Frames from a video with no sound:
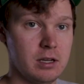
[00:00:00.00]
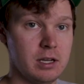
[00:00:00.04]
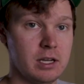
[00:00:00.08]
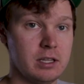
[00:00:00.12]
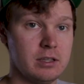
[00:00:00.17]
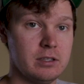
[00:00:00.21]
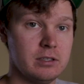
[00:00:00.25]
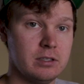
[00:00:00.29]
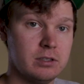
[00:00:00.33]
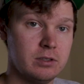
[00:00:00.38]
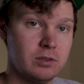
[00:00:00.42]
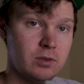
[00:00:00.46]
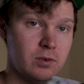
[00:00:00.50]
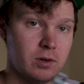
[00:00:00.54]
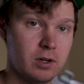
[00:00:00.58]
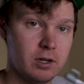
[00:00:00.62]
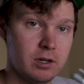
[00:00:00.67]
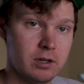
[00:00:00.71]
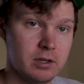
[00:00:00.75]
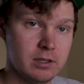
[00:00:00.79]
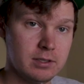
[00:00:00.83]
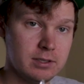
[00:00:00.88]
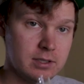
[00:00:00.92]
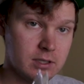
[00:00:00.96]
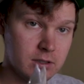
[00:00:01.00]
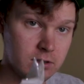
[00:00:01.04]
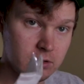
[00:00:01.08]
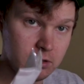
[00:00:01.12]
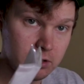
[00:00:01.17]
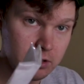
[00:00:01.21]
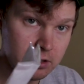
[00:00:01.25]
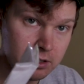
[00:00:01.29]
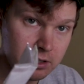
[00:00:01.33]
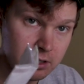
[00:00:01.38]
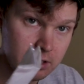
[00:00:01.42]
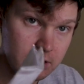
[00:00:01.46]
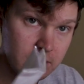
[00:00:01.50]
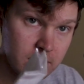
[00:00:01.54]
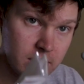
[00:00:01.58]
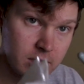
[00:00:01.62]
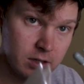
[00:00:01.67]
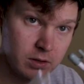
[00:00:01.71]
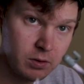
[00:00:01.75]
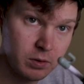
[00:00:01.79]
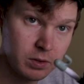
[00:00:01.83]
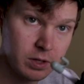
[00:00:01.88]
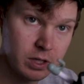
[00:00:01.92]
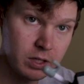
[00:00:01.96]
I got the straws on
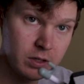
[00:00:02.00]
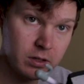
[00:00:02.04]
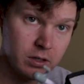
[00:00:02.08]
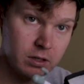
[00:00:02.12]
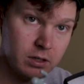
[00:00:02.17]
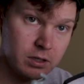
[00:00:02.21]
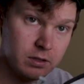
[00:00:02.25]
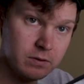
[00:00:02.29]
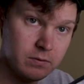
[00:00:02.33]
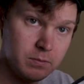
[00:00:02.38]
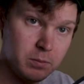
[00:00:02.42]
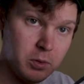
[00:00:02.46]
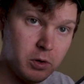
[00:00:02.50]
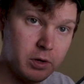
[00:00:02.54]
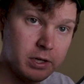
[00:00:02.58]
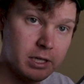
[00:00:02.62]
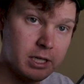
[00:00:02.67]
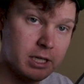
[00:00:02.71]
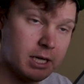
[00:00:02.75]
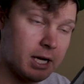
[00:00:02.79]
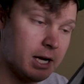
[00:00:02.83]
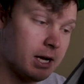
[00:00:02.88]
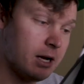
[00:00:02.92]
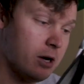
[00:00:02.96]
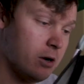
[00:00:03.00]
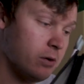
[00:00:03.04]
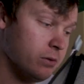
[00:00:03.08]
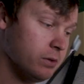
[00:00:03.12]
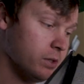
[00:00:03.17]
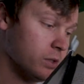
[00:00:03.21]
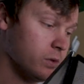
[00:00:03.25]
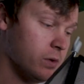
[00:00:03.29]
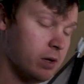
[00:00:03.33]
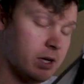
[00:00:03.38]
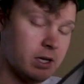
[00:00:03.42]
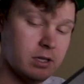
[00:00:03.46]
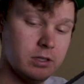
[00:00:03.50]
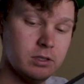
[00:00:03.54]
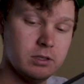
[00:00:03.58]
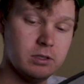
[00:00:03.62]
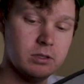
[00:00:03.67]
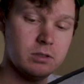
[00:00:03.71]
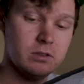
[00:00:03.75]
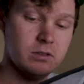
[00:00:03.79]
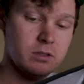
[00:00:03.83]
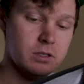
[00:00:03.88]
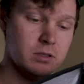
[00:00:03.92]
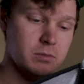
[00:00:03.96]
with the hooks pointed out so I can
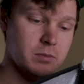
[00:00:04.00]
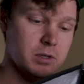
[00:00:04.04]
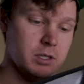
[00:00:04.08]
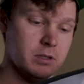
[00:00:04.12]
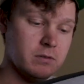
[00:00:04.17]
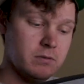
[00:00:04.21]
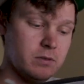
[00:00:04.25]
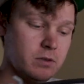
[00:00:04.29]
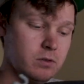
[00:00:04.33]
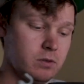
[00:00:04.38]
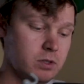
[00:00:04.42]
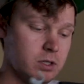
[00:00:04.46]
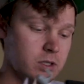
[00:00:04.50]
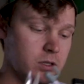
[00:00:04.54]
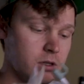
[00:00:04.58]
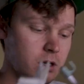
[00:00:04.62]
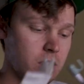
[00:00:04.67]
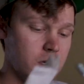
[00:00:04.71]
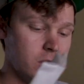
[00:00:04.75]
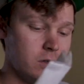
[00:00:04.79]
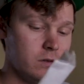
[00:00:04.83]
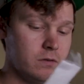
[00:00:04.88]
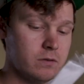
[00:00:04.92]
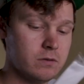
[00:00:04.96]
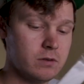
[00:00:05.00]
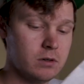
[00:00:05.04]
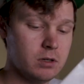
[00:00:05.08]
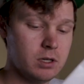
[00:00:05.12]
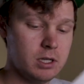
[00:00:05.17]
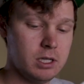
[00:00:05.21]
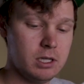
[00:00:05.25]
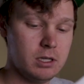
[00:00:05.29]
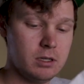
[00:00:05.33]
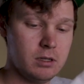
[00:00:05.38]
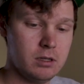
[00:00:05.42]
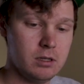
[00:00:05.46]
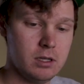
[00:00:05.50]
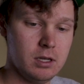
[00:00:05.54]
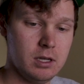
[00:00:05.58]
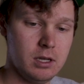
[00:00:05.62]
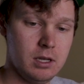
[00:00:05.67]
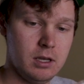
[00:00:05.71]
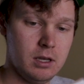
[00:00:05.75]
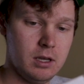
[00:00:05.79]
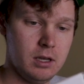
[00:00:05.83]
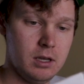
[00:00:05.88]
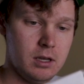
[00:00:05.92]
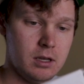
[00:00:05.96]
just stretch my diffusion over it
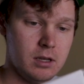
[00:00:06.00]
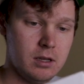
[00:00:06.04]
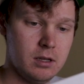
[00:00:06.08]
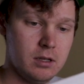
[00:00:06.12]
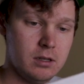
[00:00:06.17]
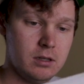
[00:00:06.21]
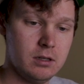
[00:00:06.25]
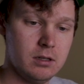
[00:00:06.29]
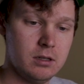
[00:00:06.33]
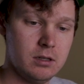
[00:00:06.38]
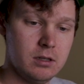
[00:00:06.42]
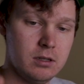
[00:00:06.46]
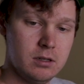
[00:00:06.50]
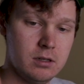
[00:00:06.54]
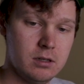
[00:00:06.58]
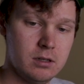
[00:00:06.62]
and